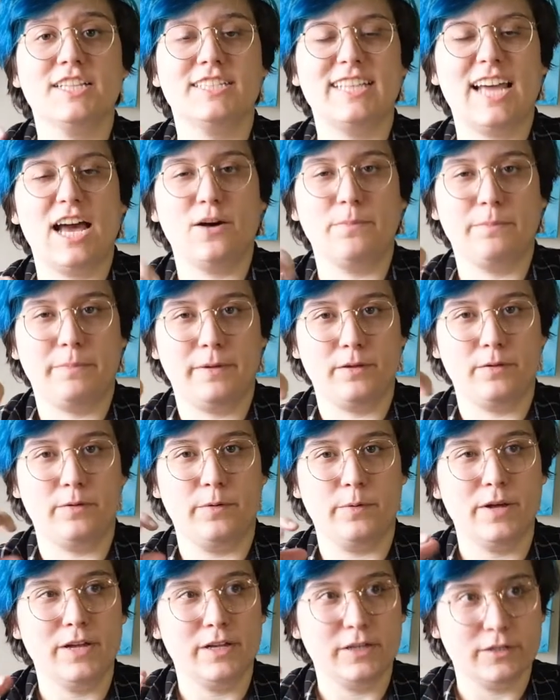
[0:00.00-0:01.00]
to help
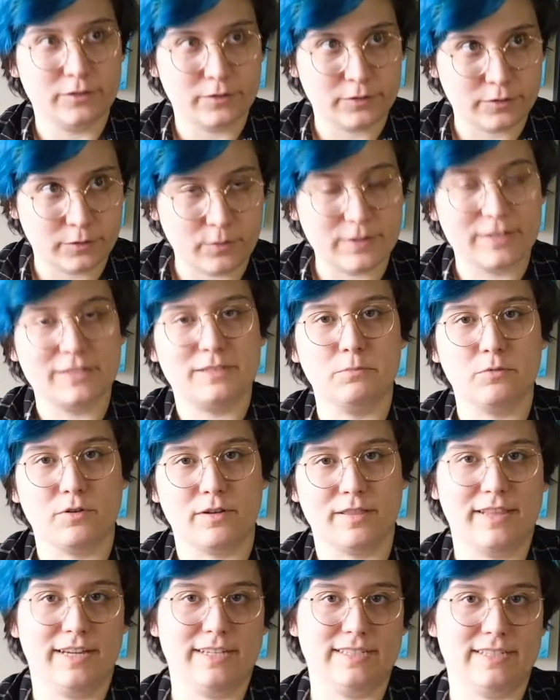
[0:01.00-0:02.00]
you squeeze
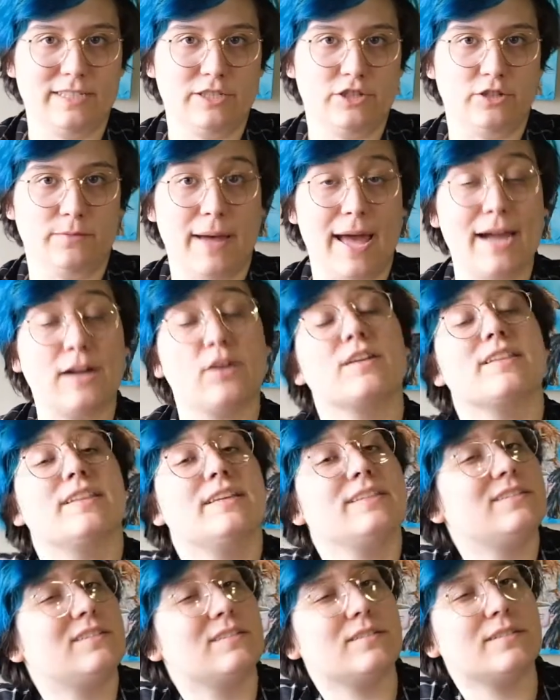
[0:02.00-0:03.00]
more things into your bag, or at
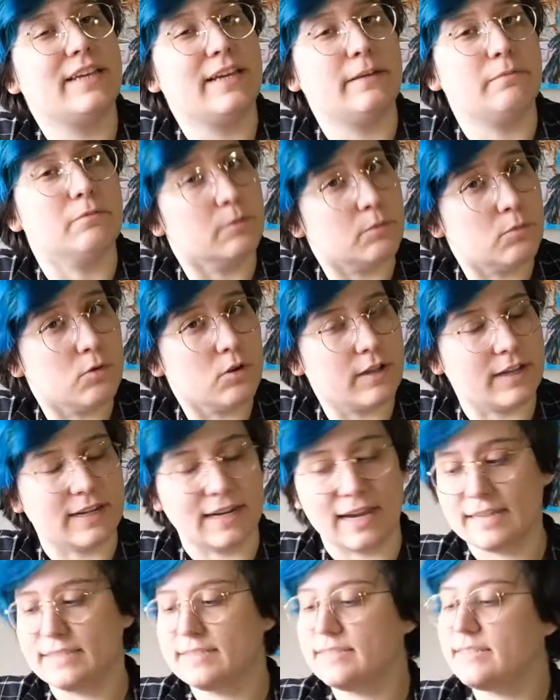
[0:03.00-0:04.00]
least just keep them
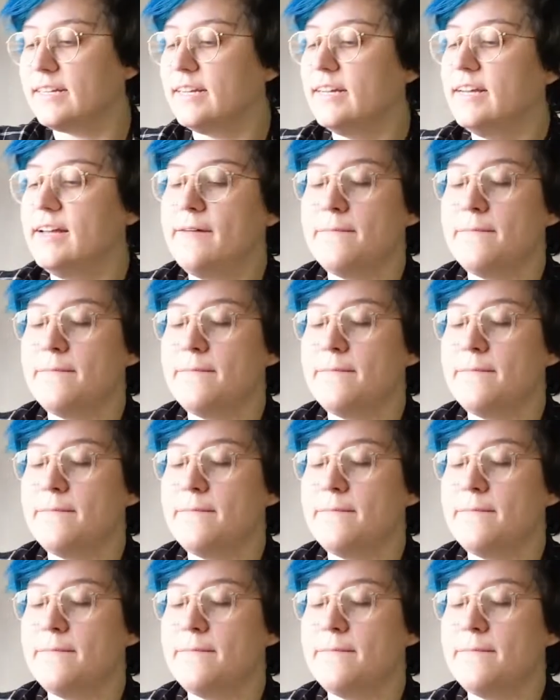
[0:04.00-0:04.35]
organized.